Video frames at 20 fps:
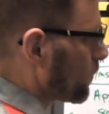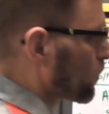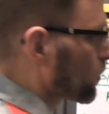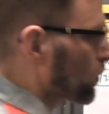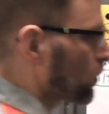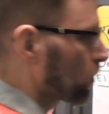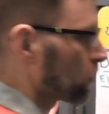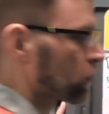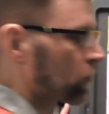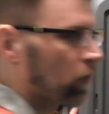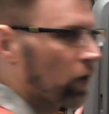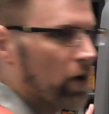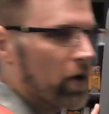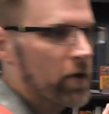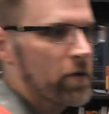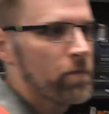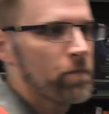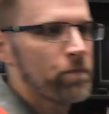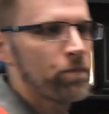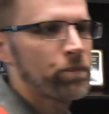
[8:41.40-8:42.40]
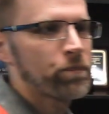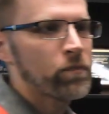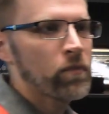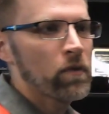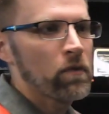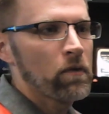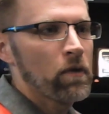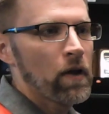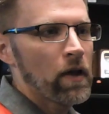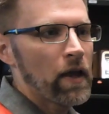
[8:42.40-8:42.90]
3rd grade,
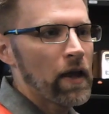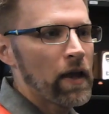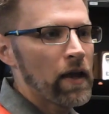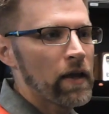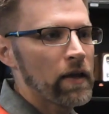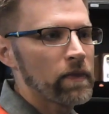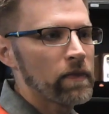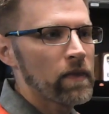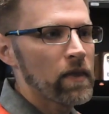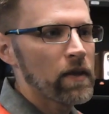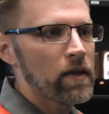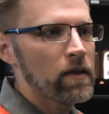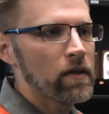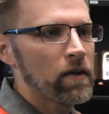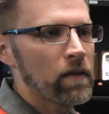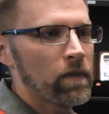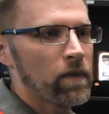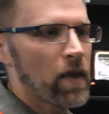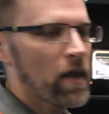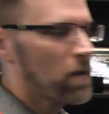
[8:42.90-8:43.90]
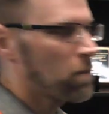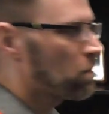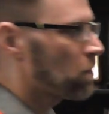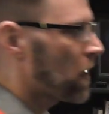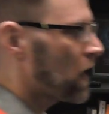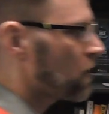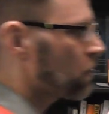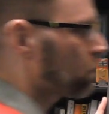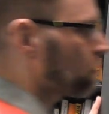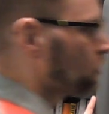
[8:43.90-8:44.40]
and then they make